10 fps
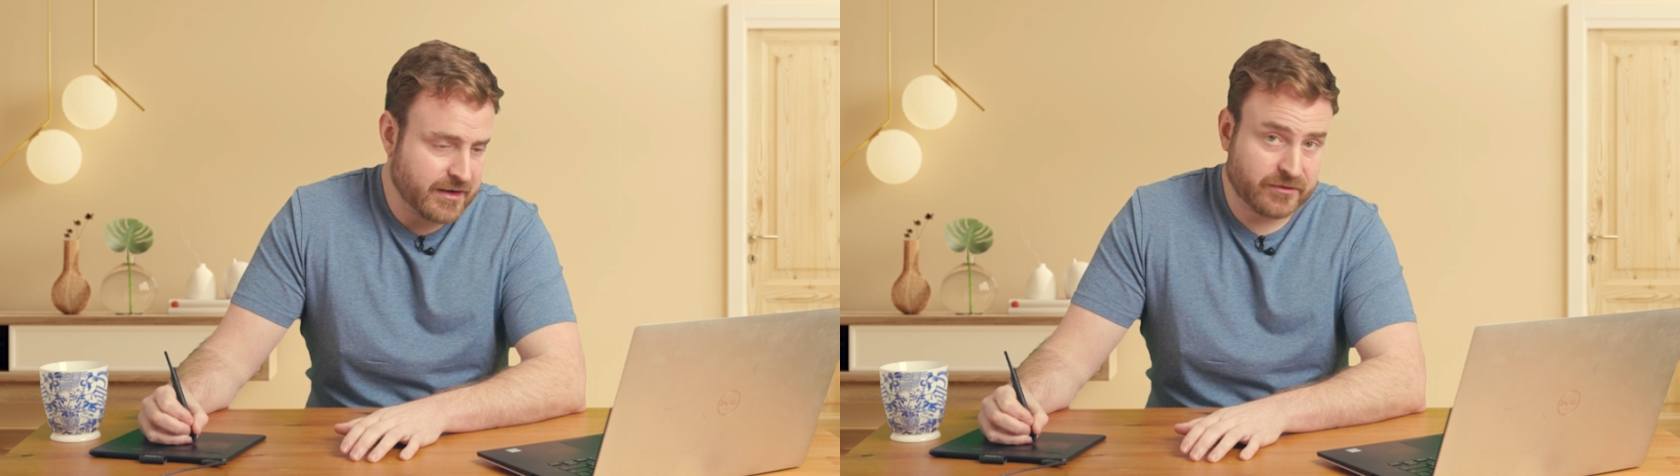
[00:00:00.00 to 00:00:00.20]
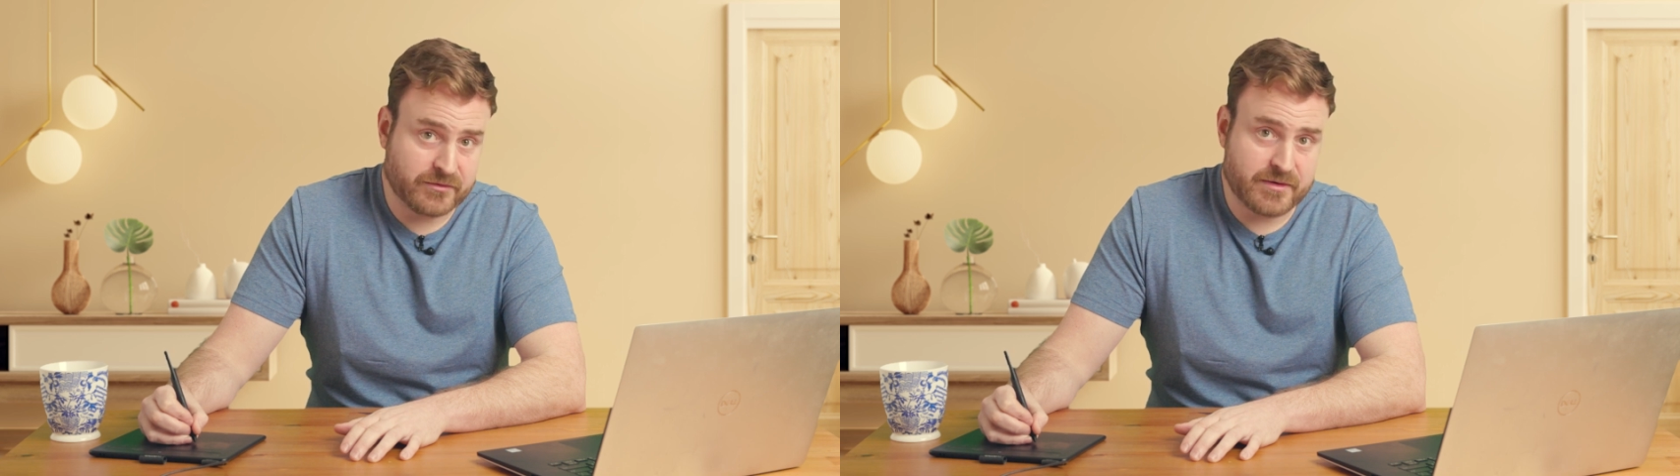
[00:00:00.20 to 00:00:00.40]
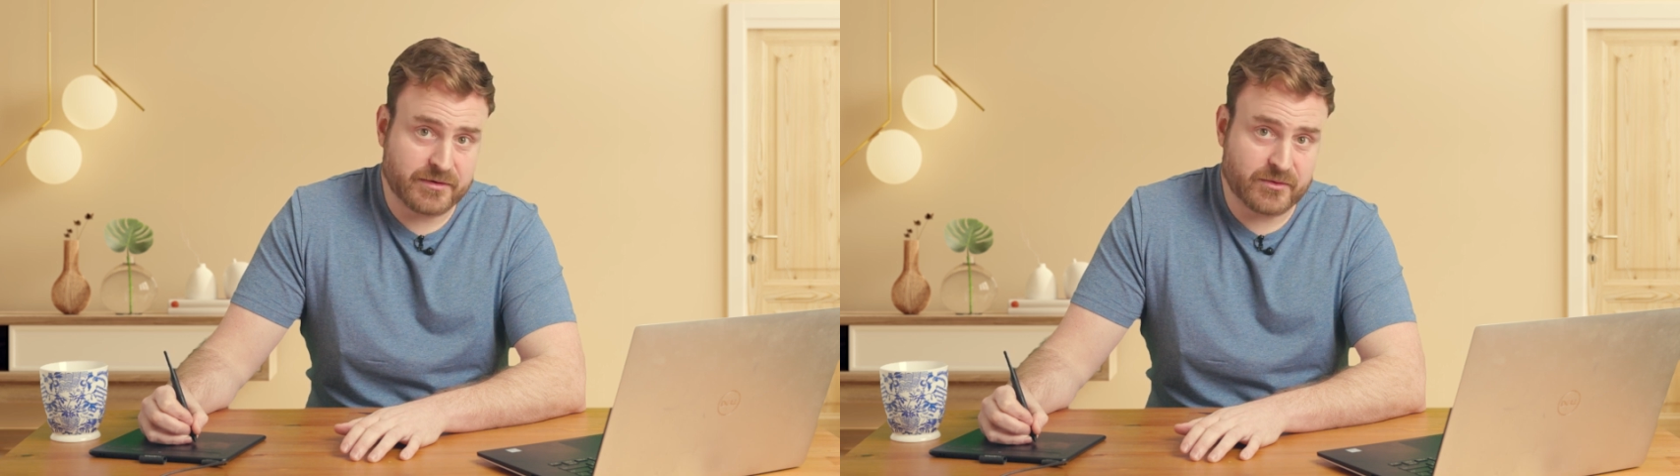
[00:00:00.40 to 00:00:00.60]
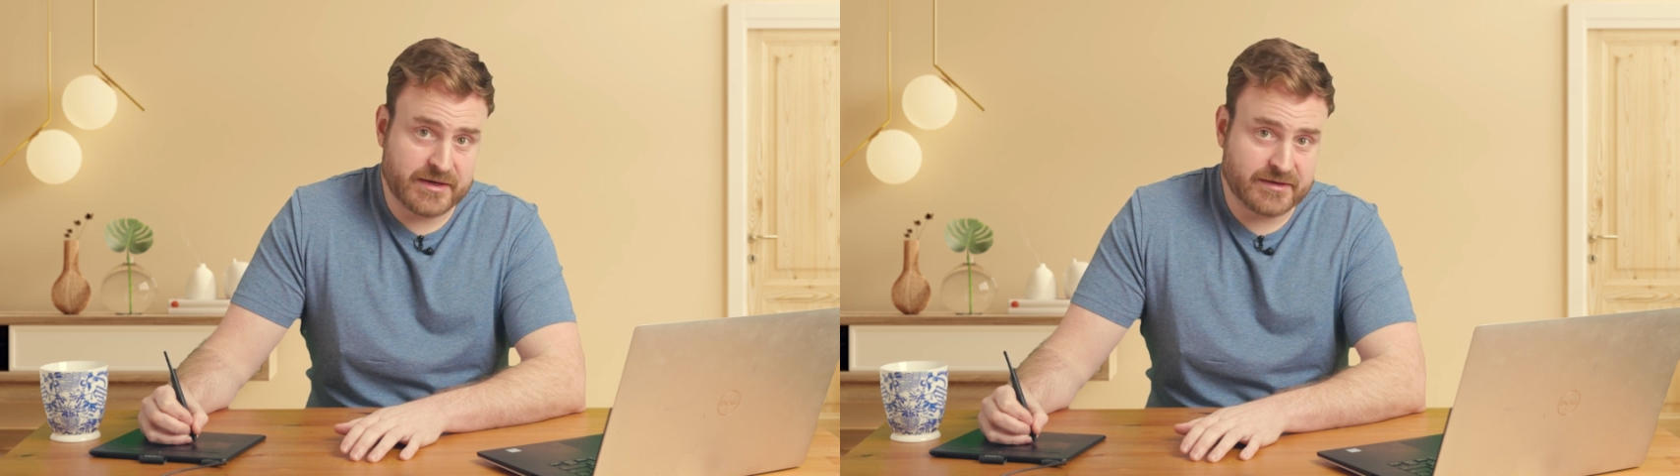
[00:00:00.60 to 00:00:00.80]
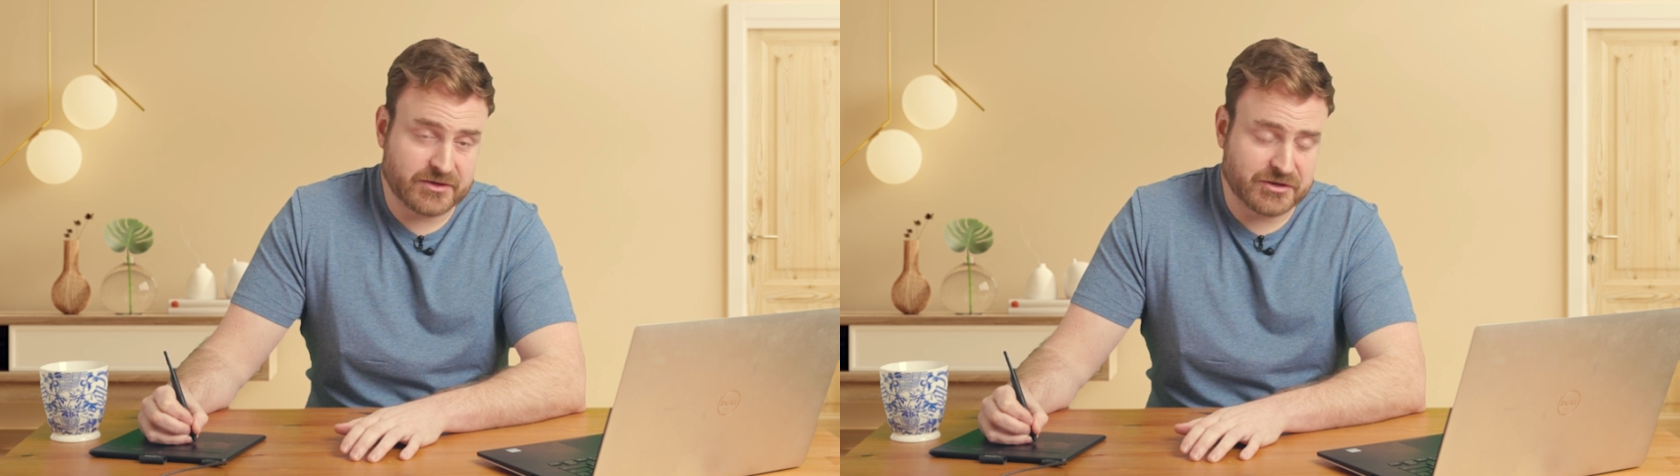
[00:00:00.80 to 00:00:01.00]
throughout the
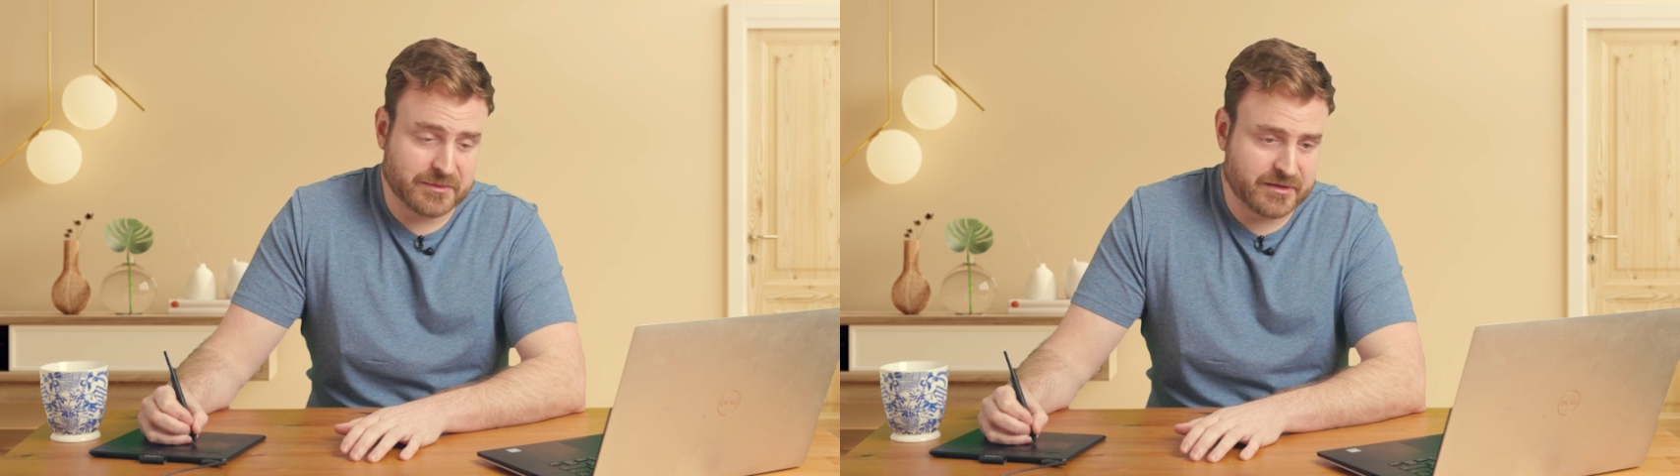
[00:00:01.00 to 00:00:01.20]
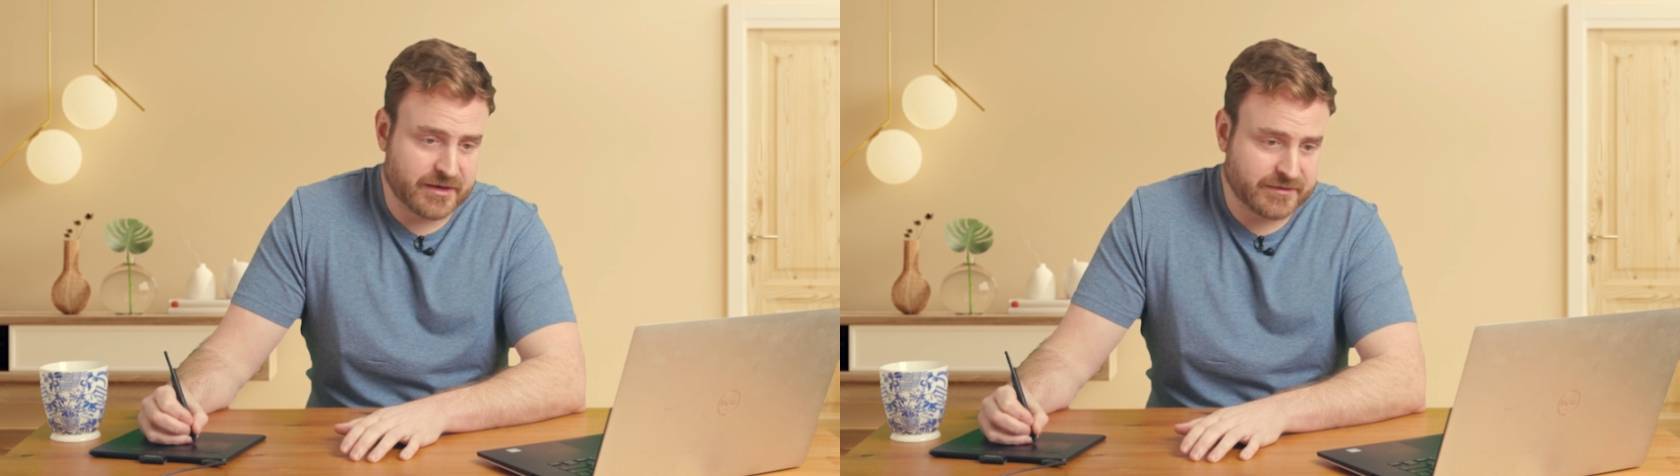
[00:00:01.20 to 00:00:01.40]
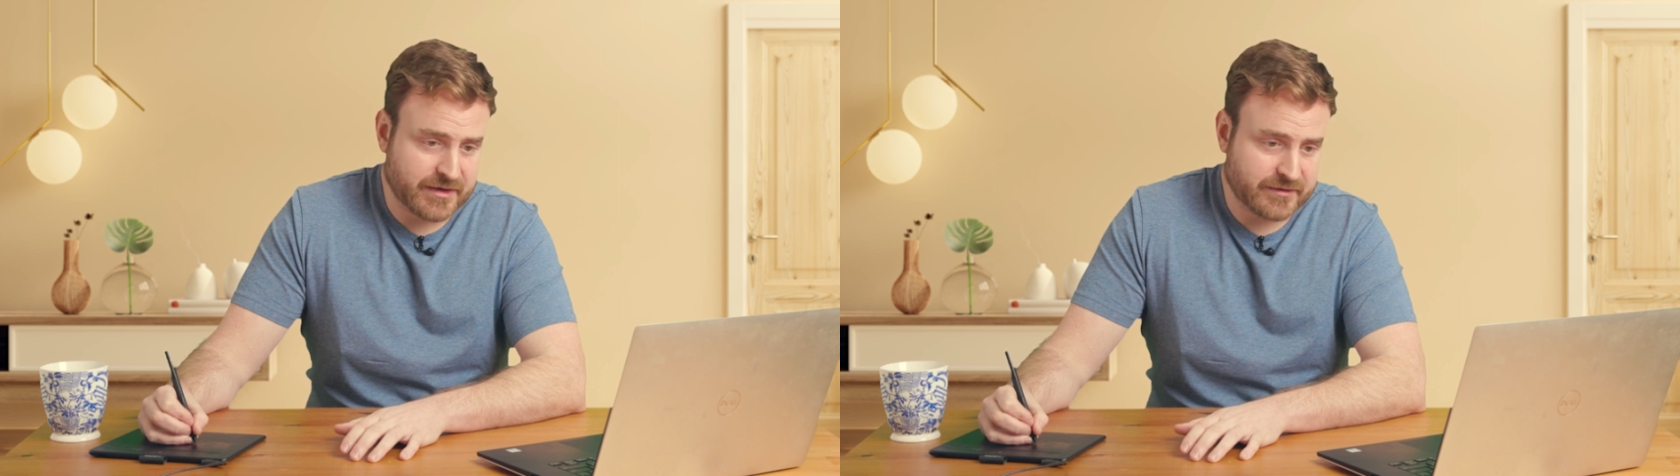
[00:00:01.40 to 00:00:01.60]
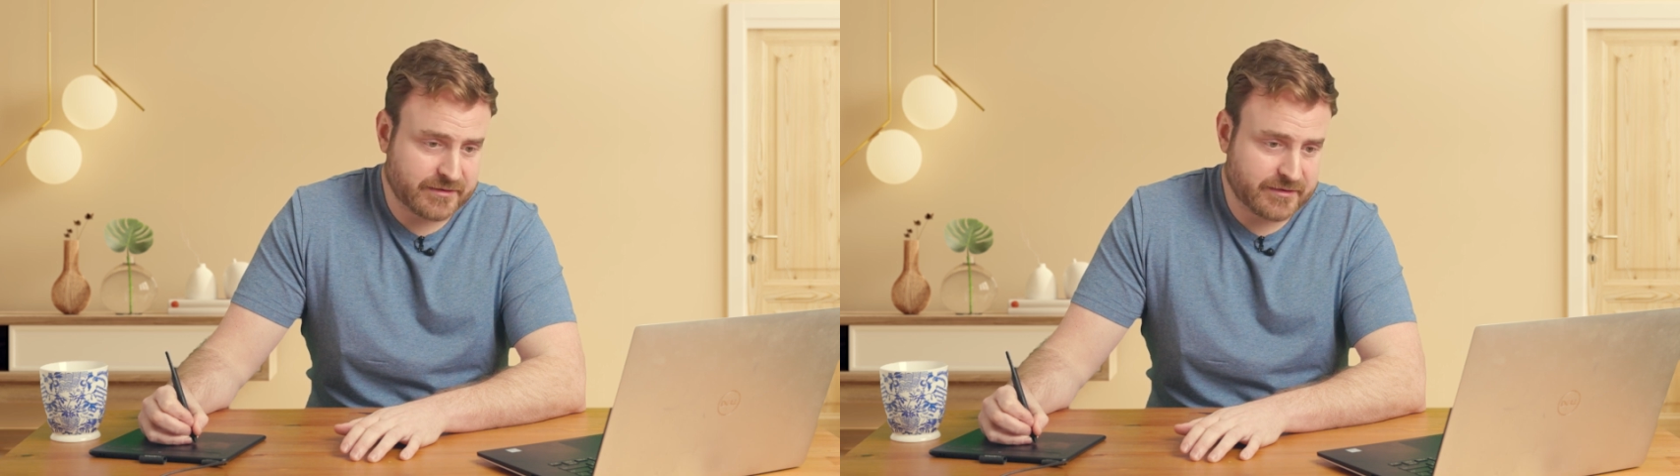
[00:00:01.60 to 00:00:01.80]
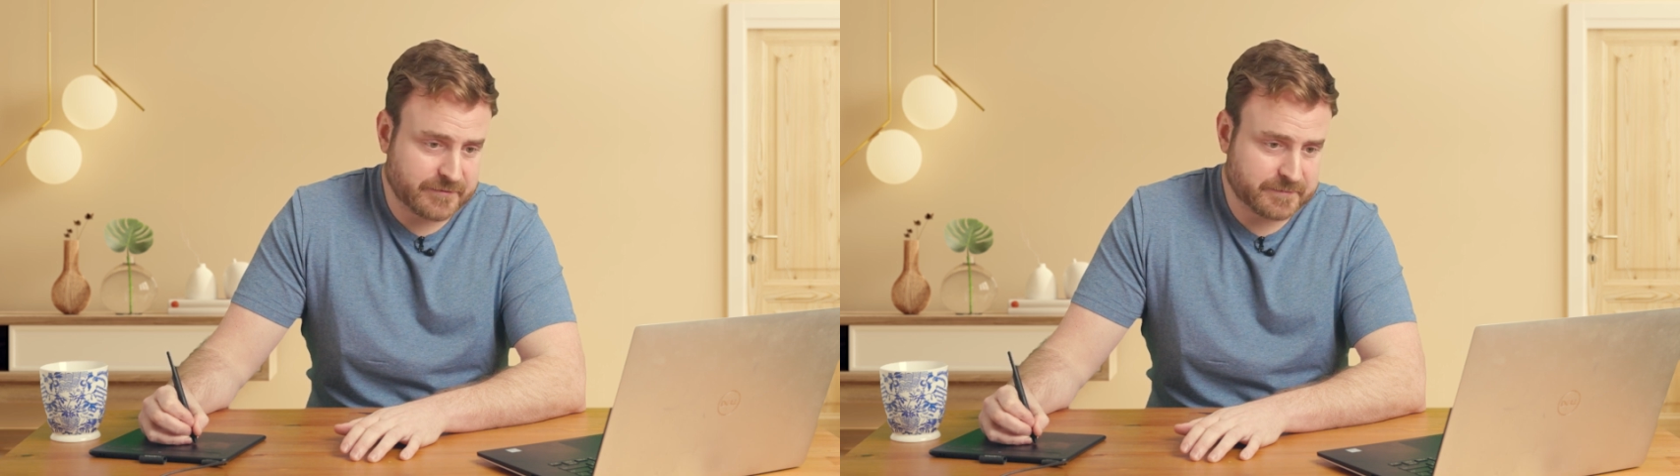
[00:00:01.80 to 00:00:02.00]
retouching process.